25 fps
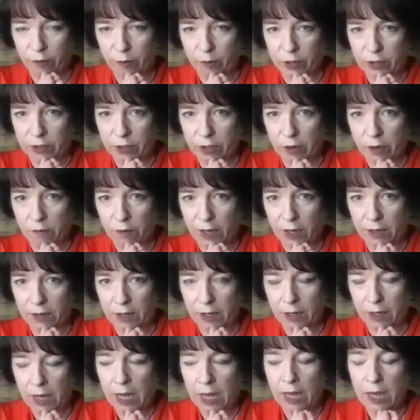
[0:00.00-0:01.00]
from the
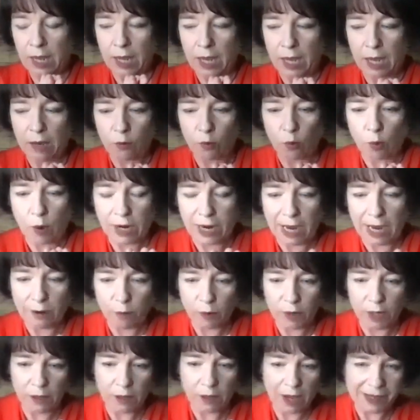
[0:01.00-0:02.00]
donut. And what I
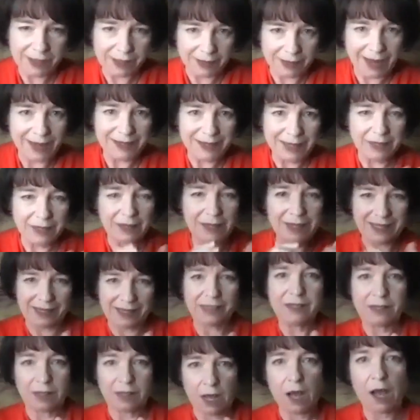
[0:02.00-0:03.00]
realized I did
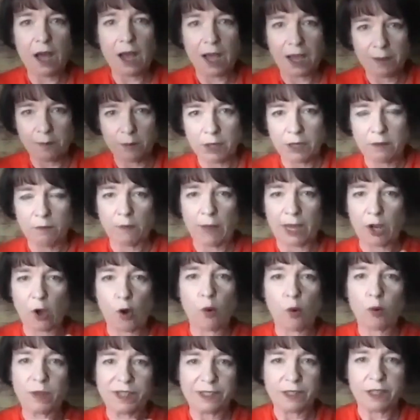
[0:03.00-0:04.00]
this time, my
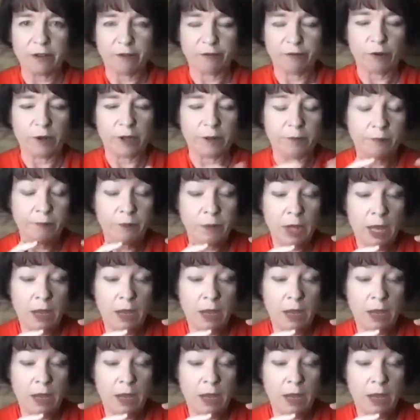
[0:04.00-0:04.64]
goal was different.